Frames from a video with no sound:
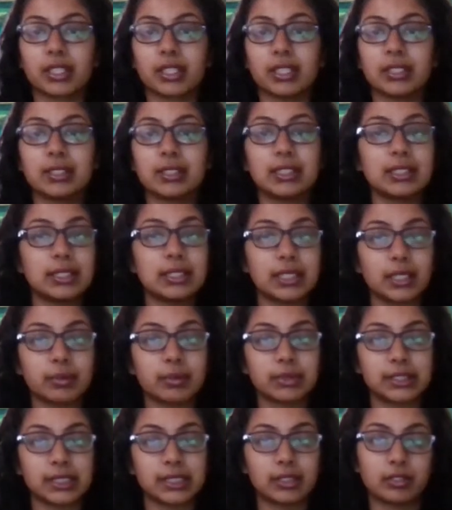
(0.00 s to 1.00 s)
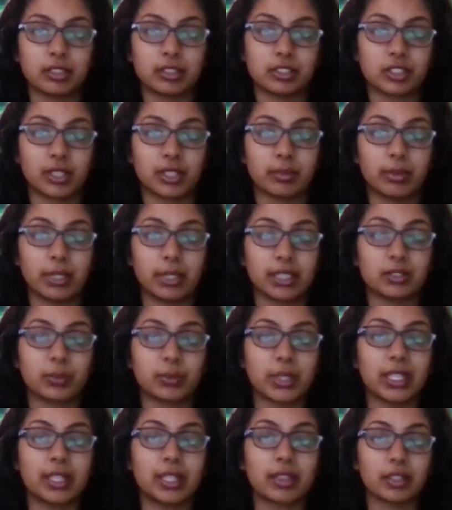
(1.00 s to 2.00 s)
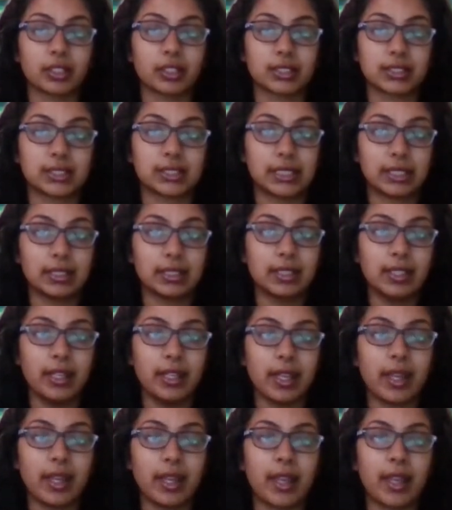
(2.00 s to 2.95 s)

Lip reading: the Dtmc regime in 2013